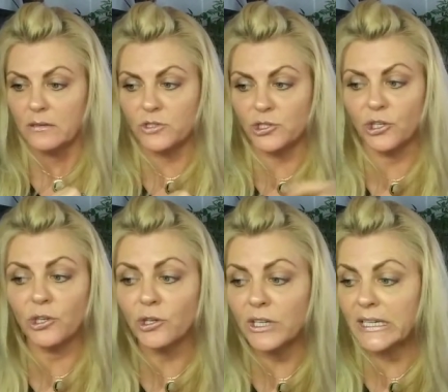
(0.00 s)

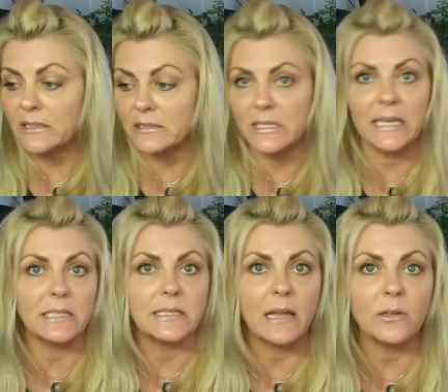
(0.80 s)
sugar is the
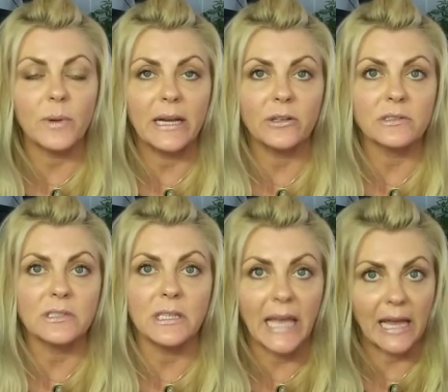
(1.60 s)
accelerator
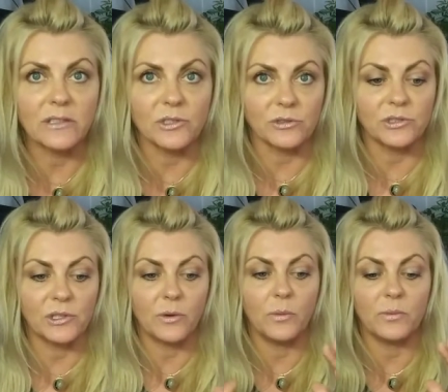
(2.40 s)
to cancer,
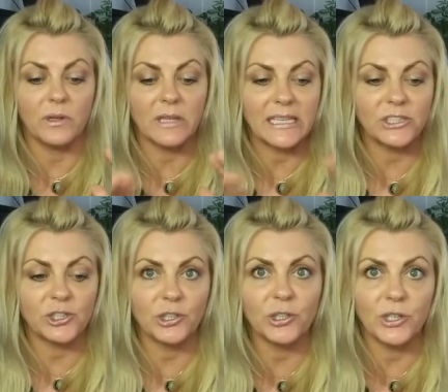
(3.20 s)
so the less
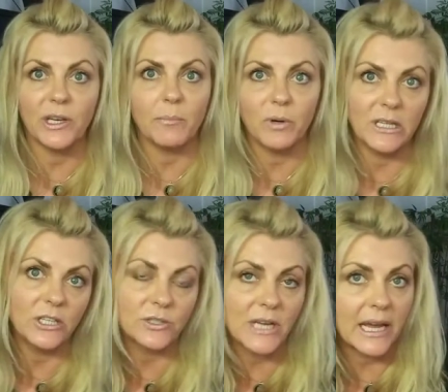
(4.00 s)
sugar you can put
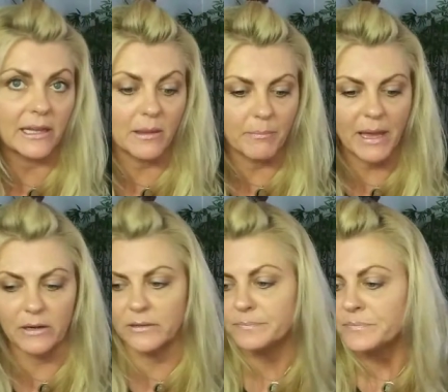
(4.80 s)
in your diet, the better.